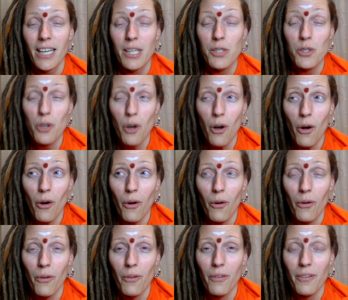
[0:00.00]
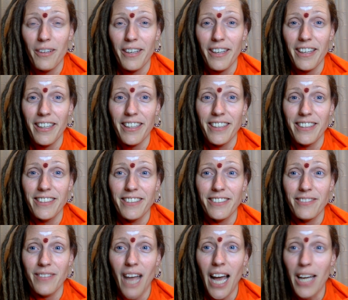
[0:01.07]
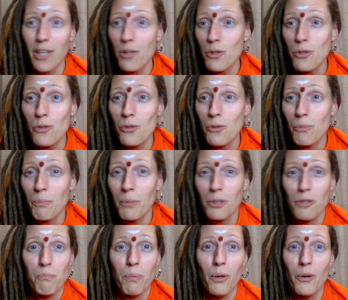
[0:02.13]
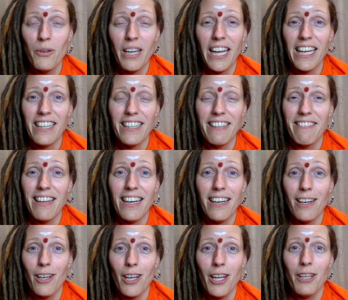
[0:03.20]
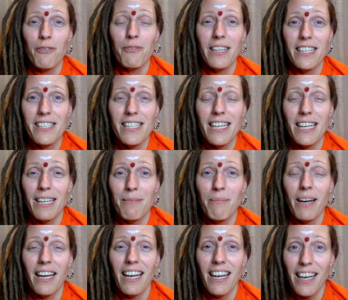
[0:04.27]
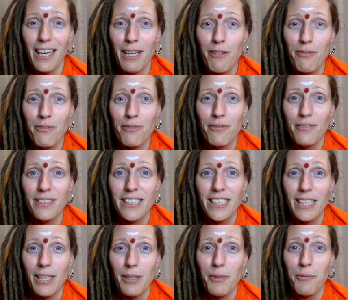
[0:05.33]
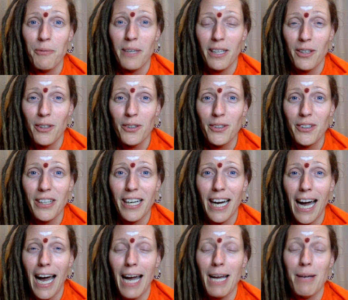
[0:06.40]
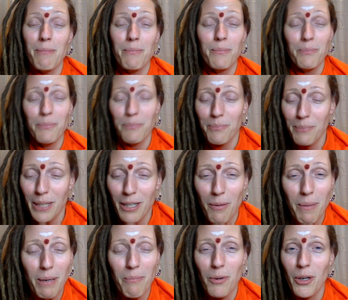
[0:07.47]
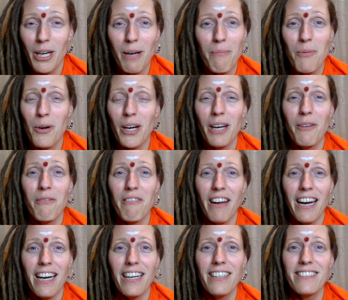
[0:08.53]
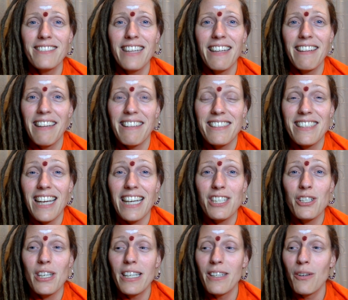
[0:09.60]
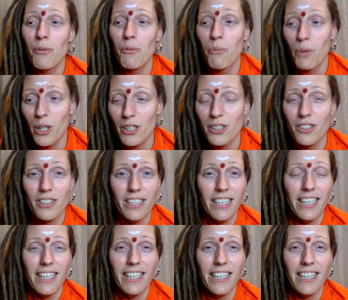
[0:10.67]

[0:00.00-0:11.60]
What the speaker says: So I used to postpone here and there a lot of things in my life. Well, I'm becoming more and more aware that is actually the worst